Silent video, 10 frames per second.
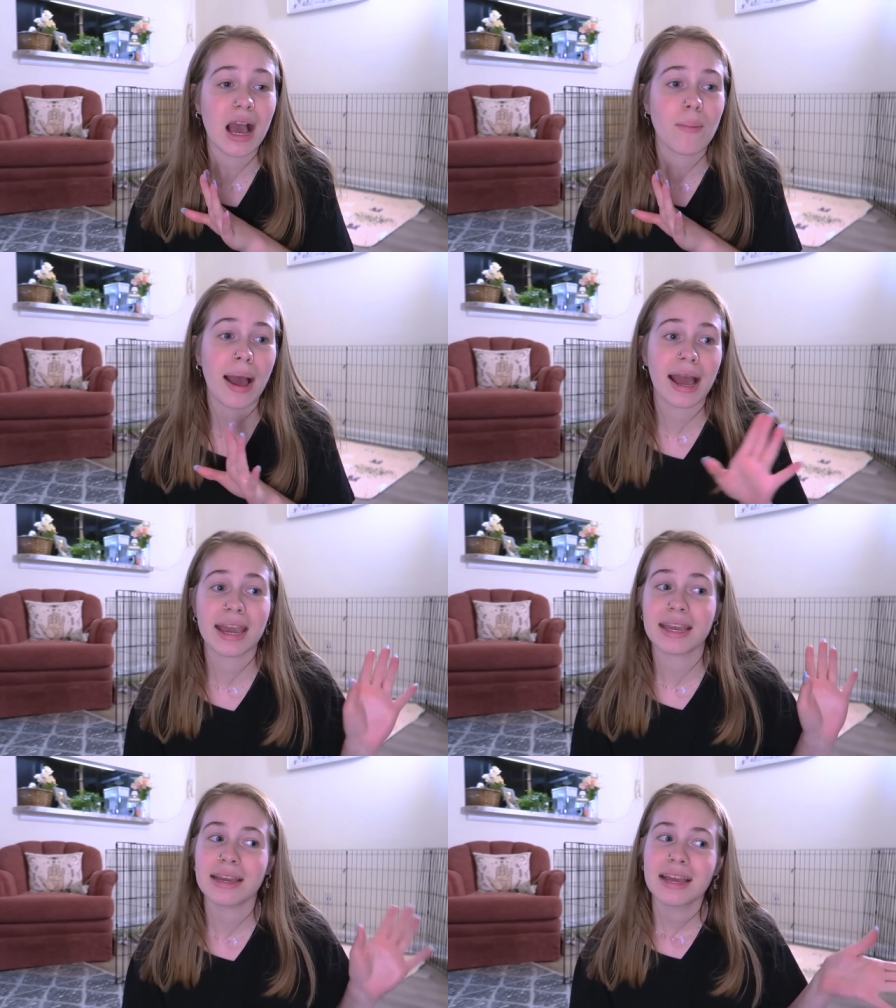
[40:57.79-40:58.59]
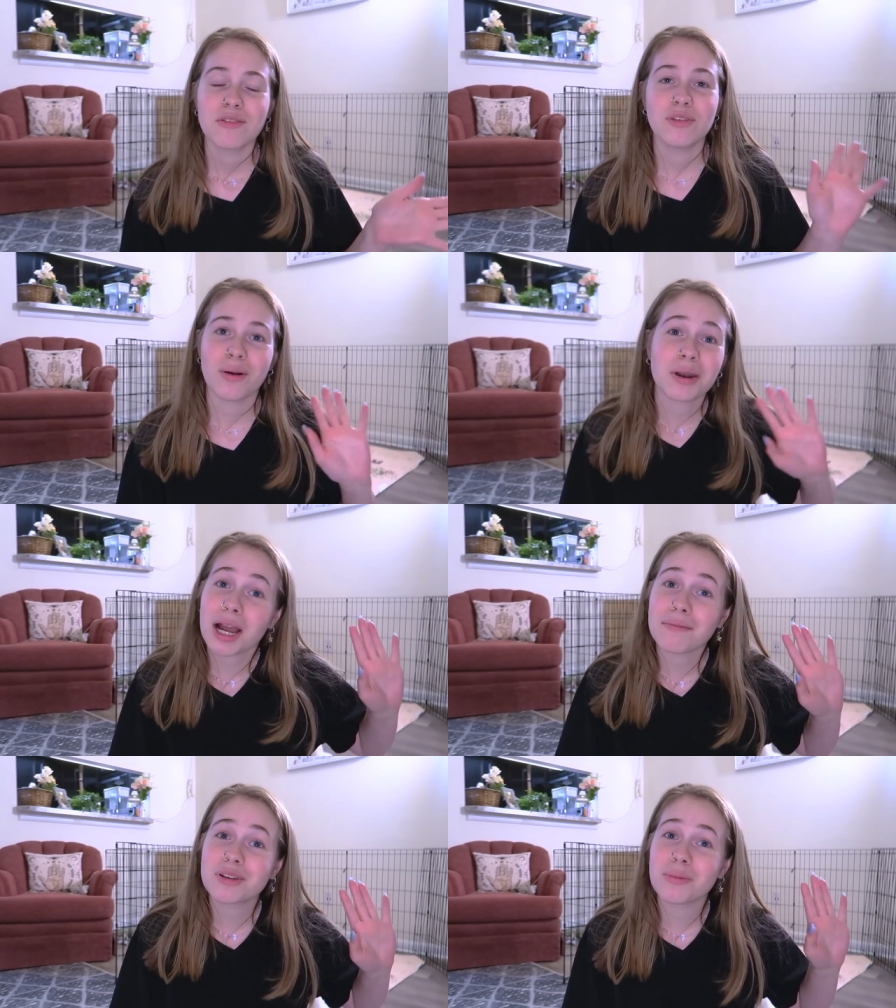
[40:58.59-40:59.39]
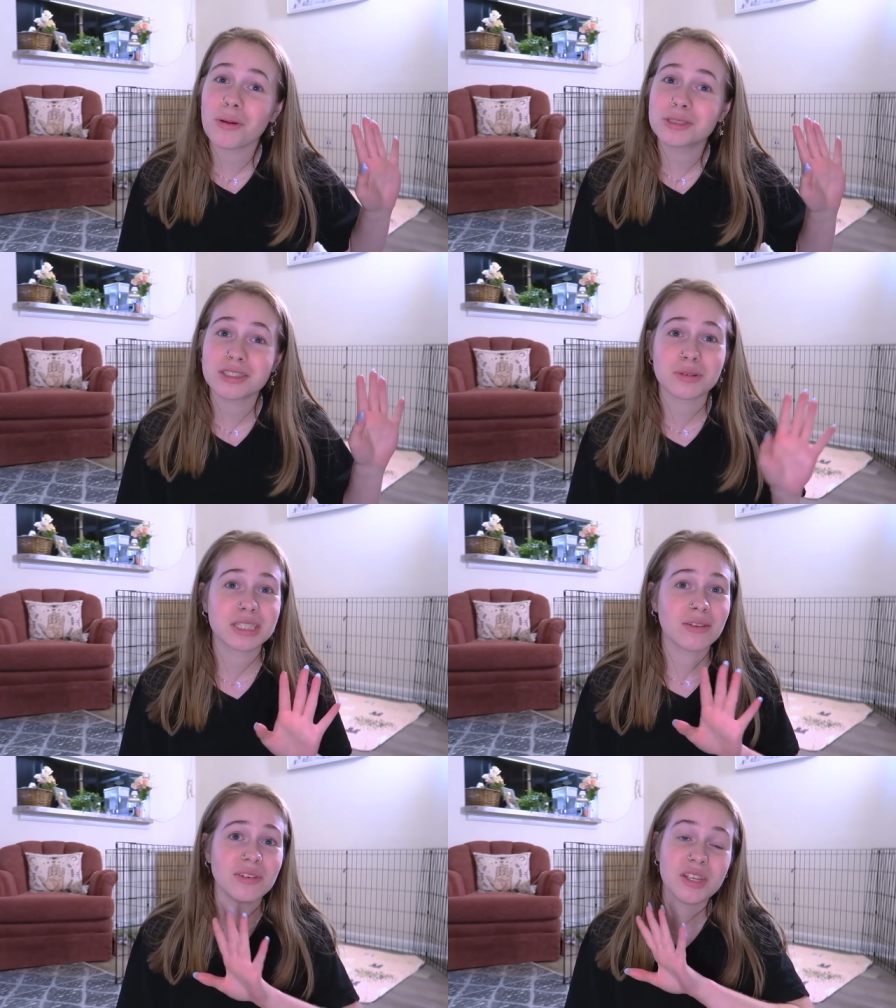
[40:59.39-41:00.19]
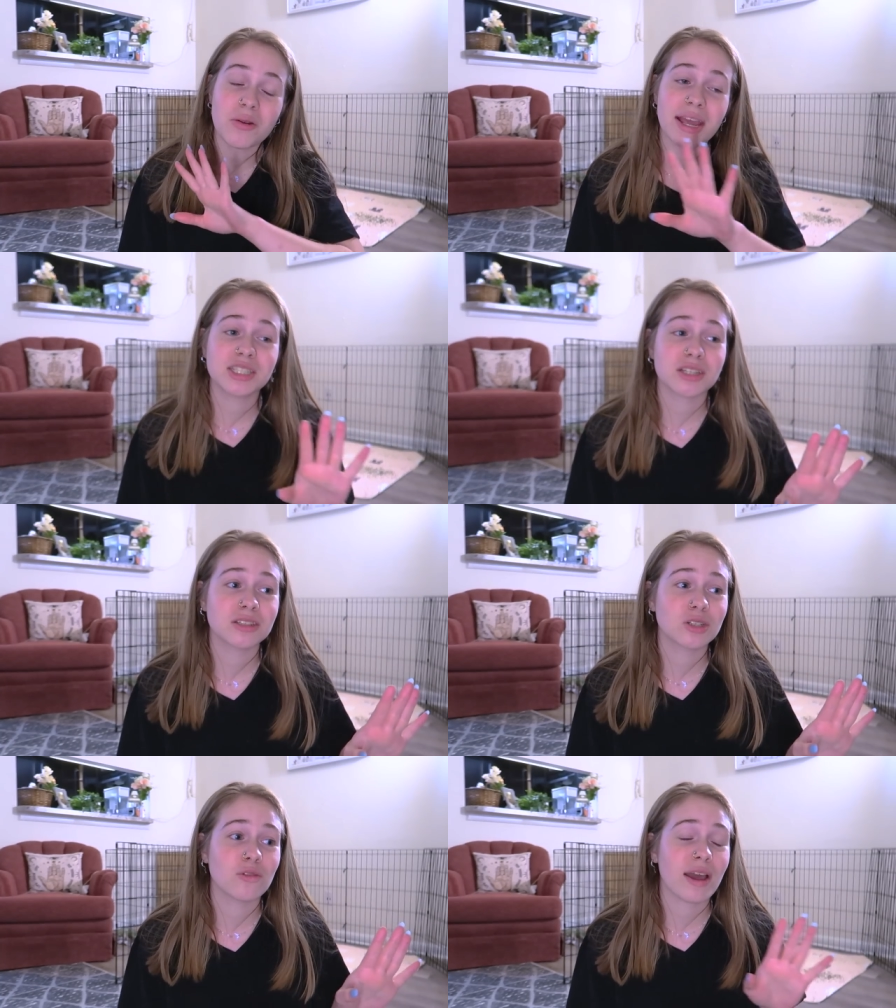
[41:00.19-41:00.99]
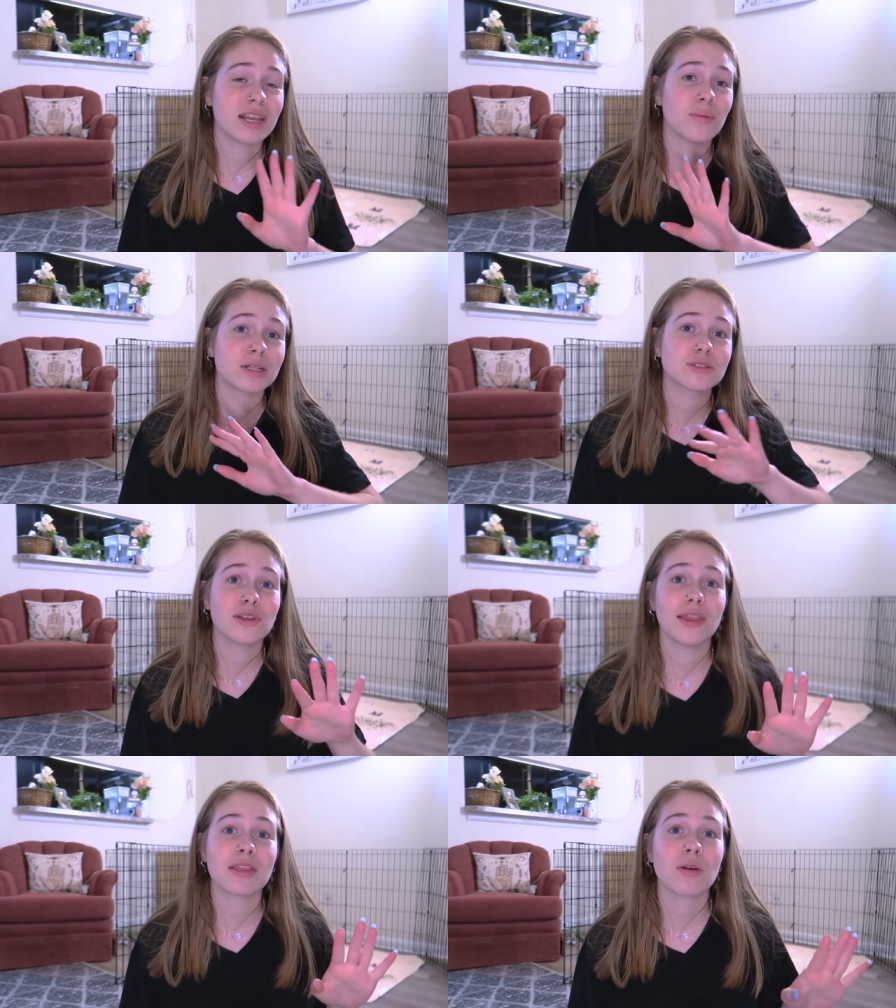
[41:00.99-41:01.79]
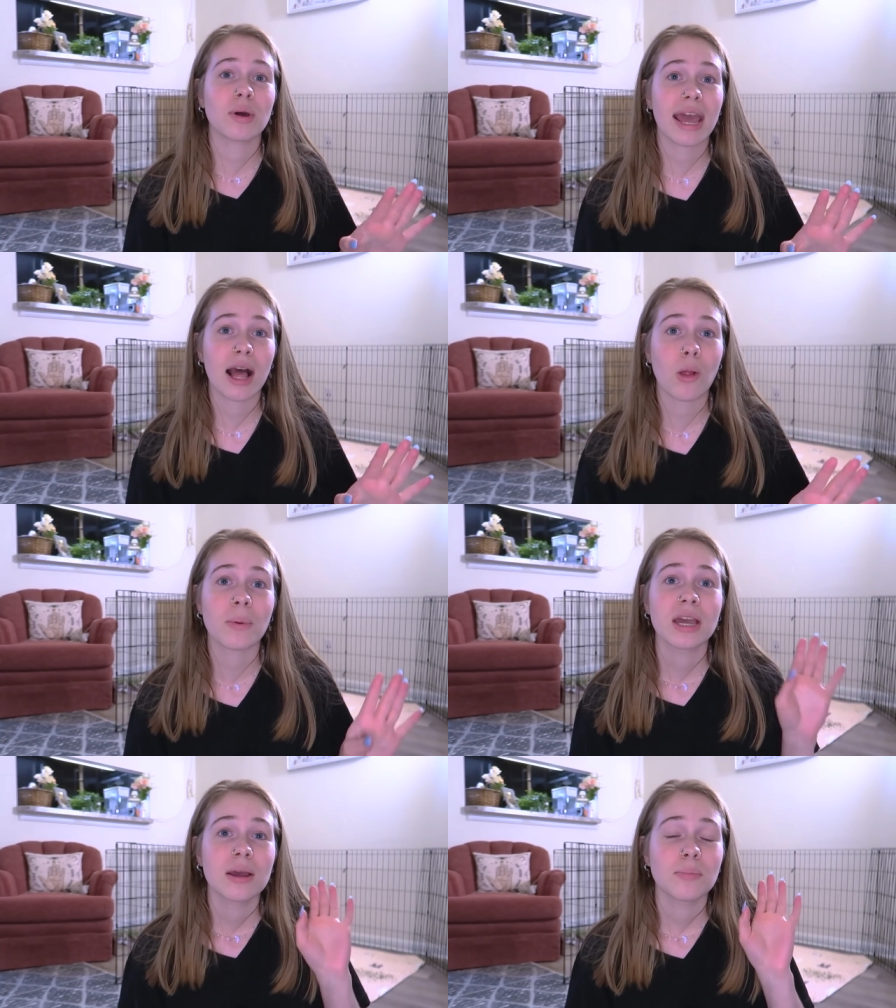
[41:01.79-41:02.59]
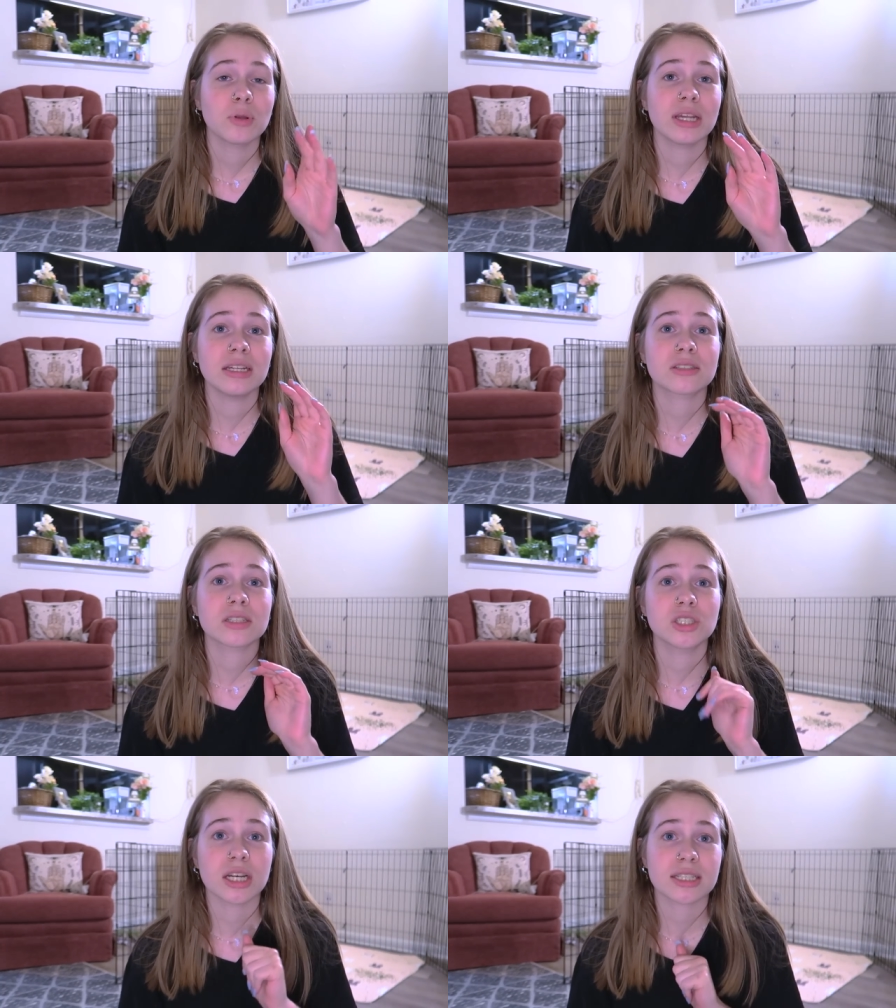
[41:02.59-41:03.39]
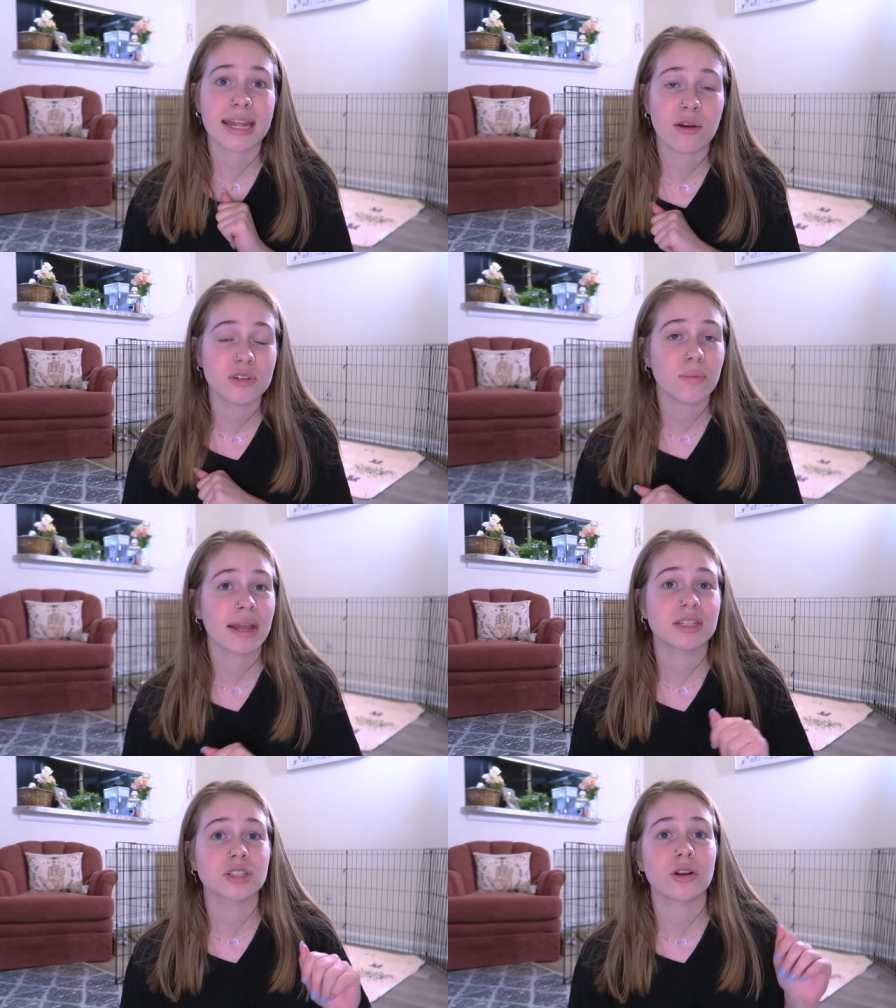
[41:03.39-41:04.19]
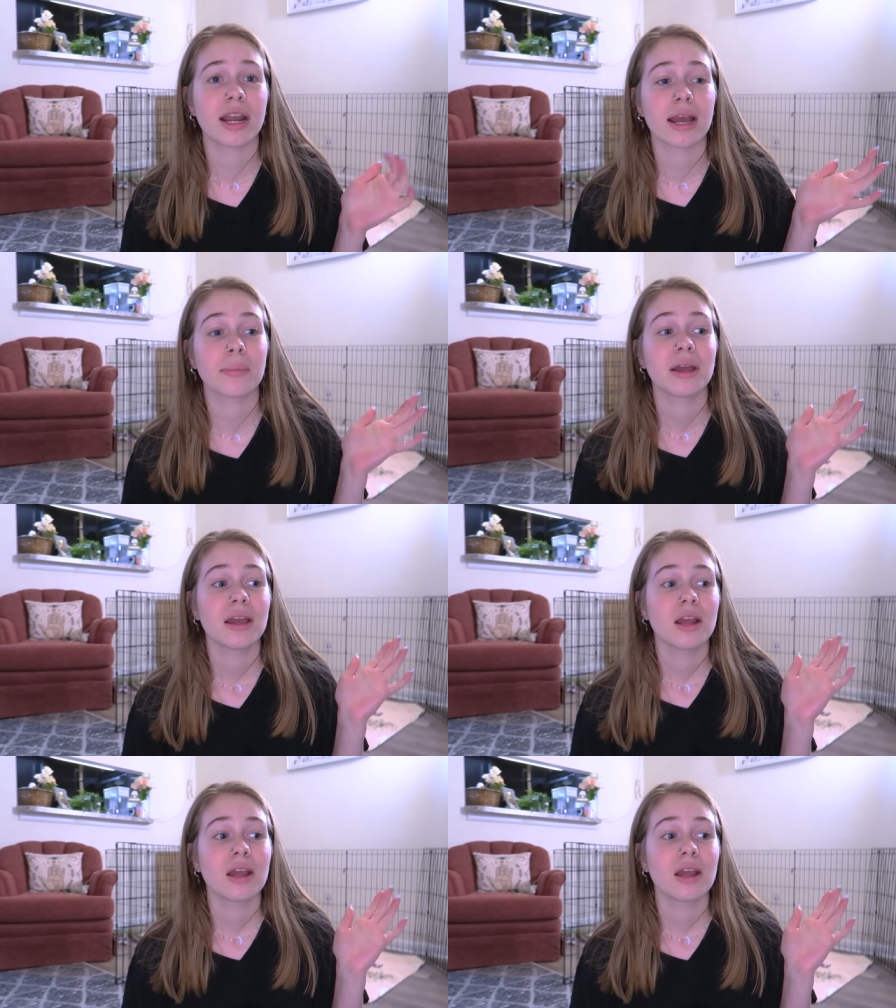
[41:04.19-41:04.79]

Um, I feel uncomfortable just receiving donations. So if anyone's feeling like they want to help, please just head over to my Instagram,